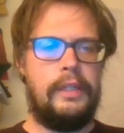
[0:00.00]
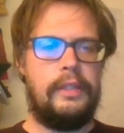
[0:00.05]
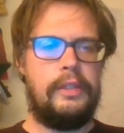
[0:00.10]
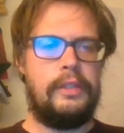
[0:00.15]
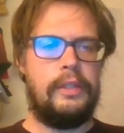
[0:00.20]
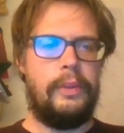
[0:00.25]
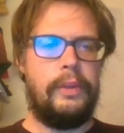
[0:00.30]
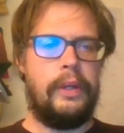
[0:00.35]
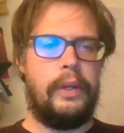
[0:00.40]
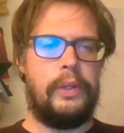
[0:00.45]

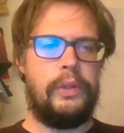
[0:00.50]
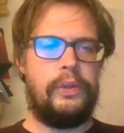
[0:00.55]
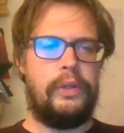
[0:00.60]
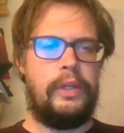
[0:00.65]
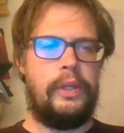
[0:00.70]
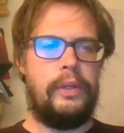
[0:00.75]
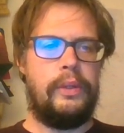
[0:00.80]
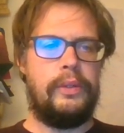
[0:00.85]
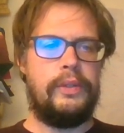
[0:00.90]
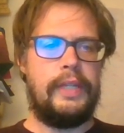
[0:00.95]
So we're going to
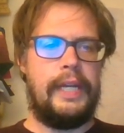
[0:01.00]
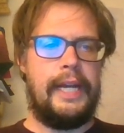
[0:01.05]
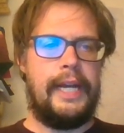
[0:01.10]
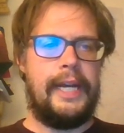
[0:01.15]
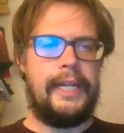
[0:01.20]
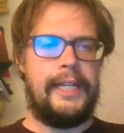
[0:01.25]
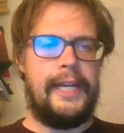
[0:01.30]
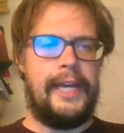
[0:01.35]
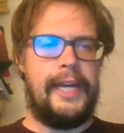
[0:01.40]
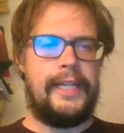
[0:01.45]
use
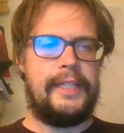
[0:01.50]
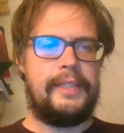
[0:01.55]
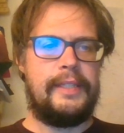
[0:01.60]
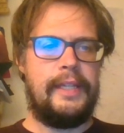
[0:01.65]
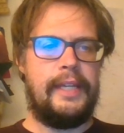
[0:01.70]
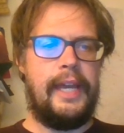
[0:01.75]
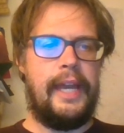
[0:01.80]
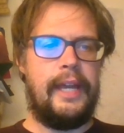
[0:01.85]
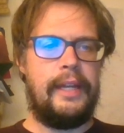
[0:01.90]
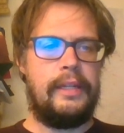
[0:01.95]
add s
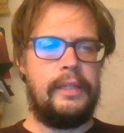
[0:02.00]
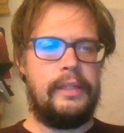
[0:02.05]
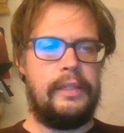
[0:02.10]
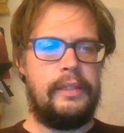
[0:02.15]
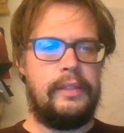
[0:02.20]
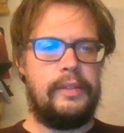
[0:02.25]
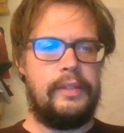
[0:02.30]
again